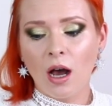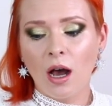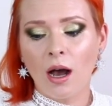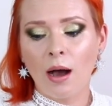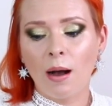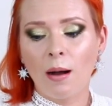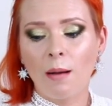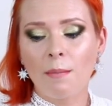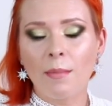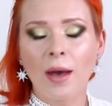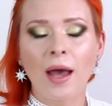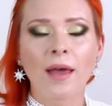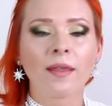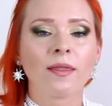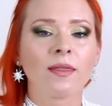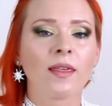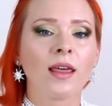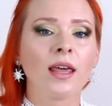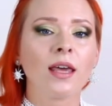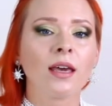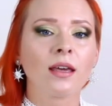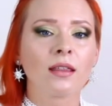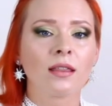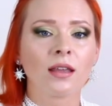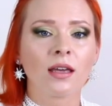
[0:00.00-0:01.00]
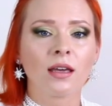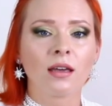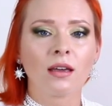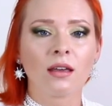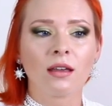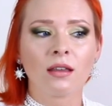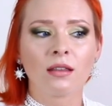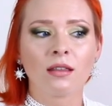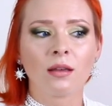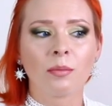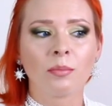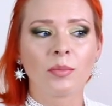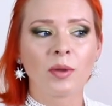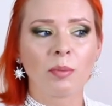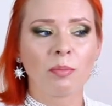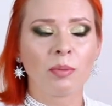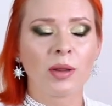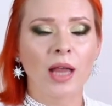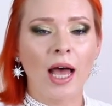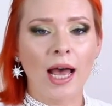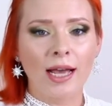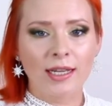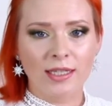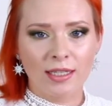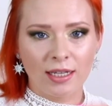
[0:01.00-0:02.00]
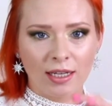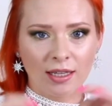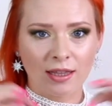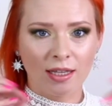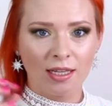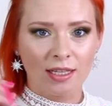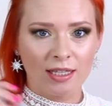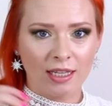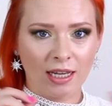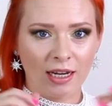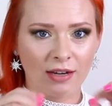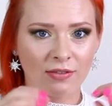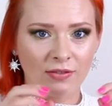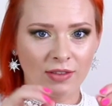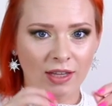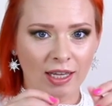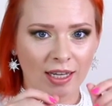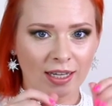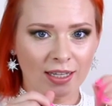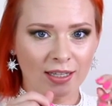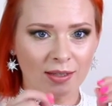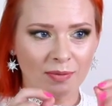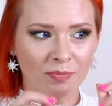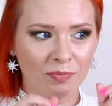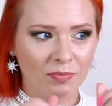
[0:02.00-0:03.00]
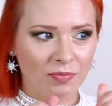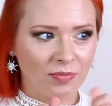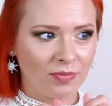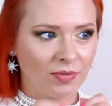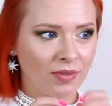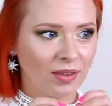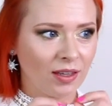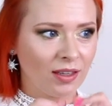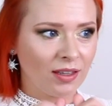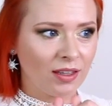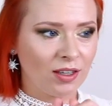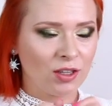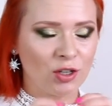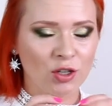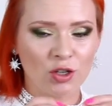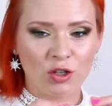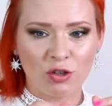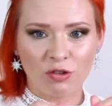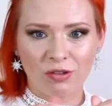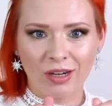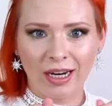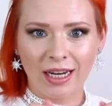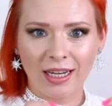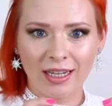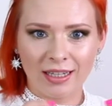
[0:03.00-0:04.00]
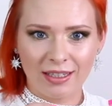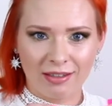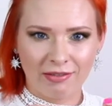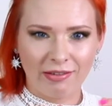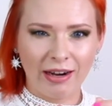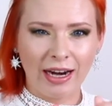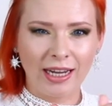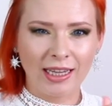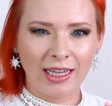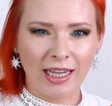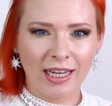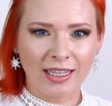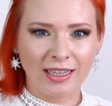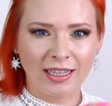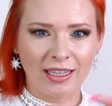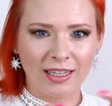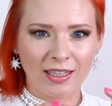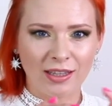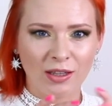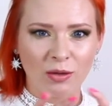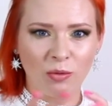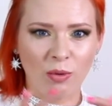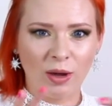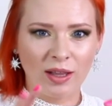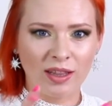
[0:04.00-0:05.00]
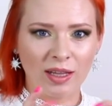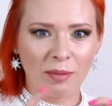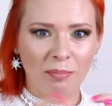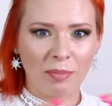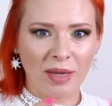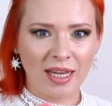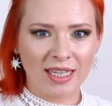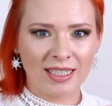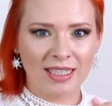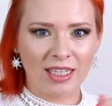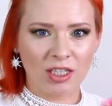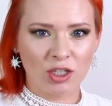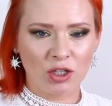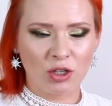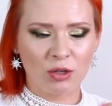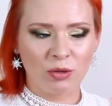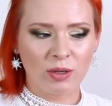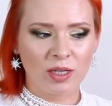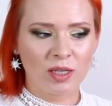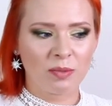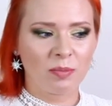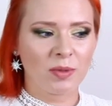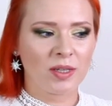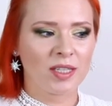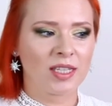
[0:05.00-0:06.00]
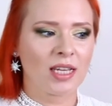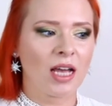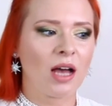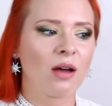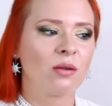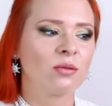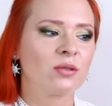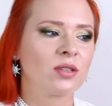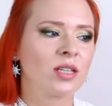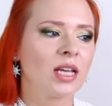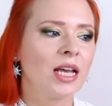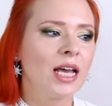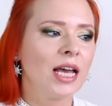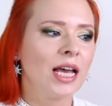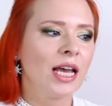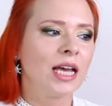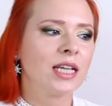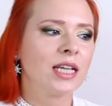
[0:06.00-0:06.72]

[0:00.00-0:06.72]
I think the plastic, this kind of like shrink, right? Like the one that makes such crispy sounds.